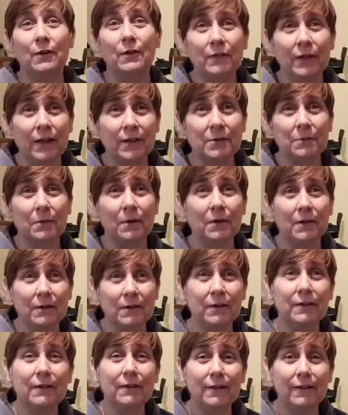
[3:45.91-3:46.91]
That's what I
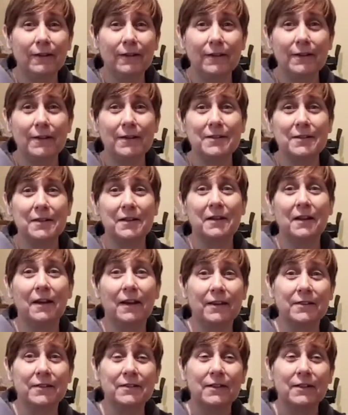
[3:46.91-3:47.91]
see it
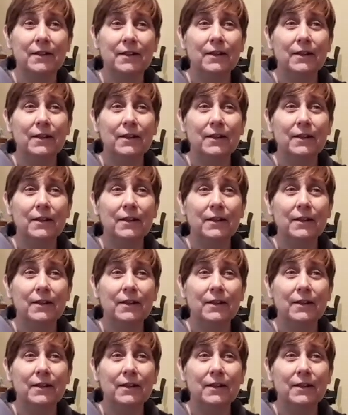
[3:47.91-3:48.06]
as.